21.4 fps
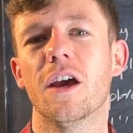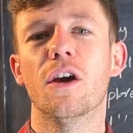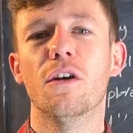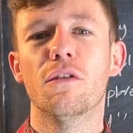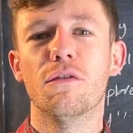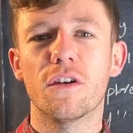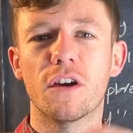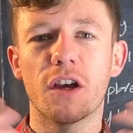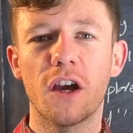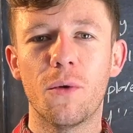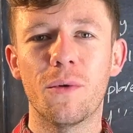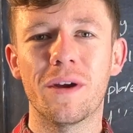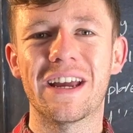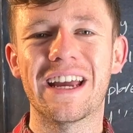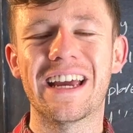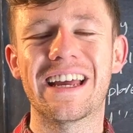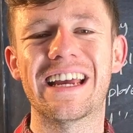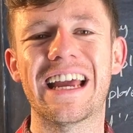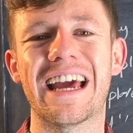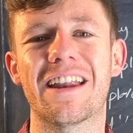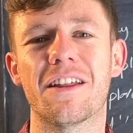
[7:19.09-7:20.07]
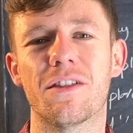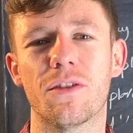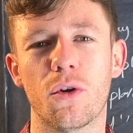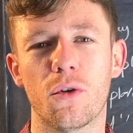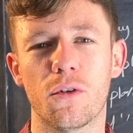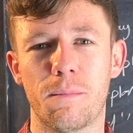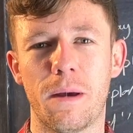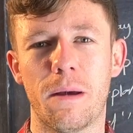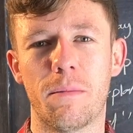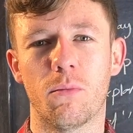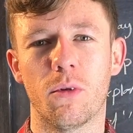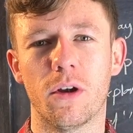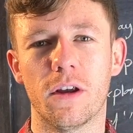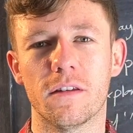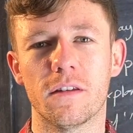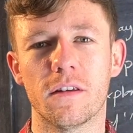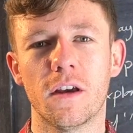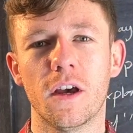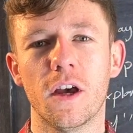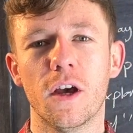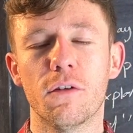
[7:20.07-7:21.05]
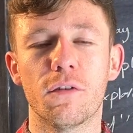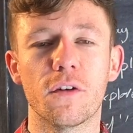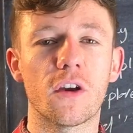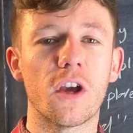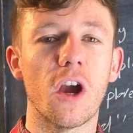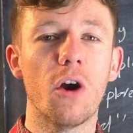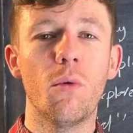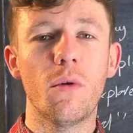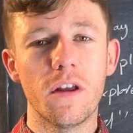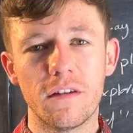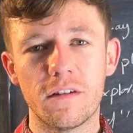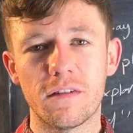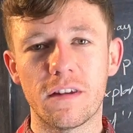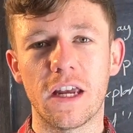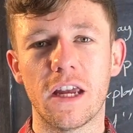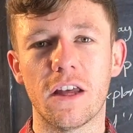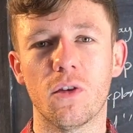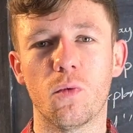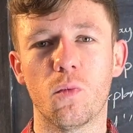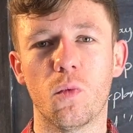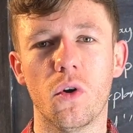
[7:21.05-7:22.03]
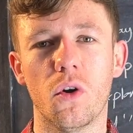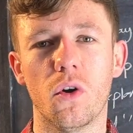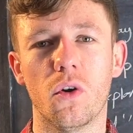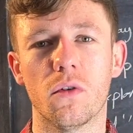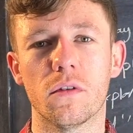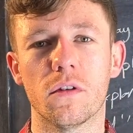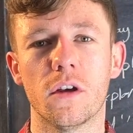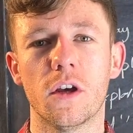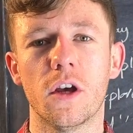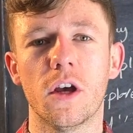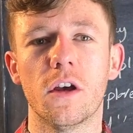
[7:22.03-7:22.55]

for going and getting those memories, for going and seeing the world,